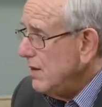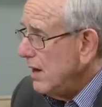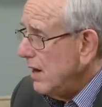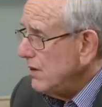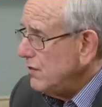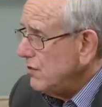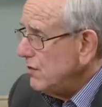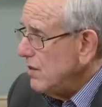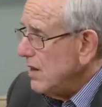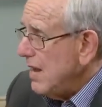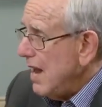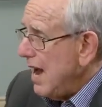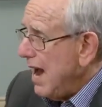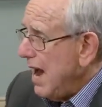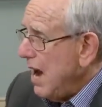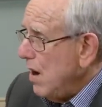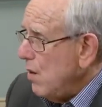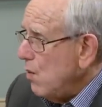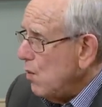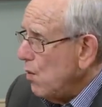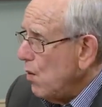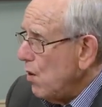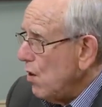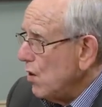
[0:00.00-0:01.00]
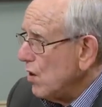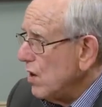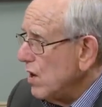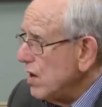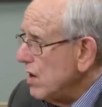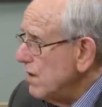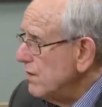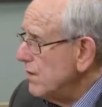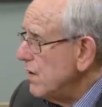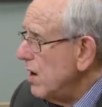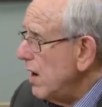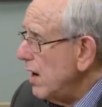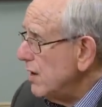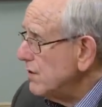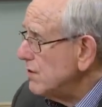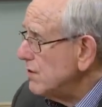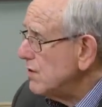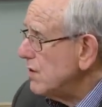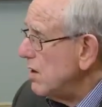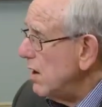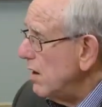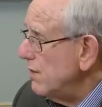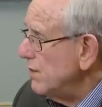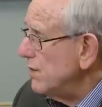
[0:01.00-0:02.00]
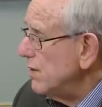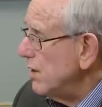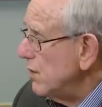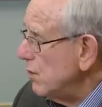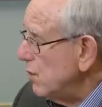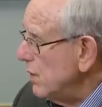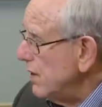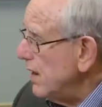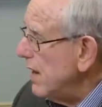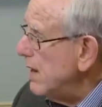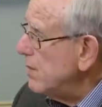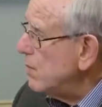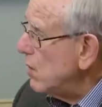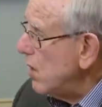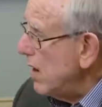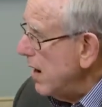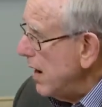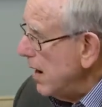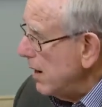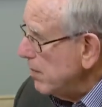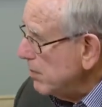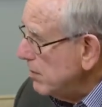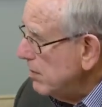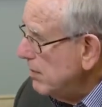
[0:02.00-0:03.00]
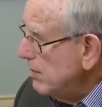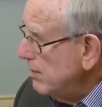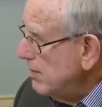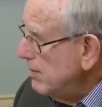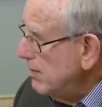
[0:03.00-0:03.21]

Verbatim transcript: and that's the outworking of God's covenant with Abraham.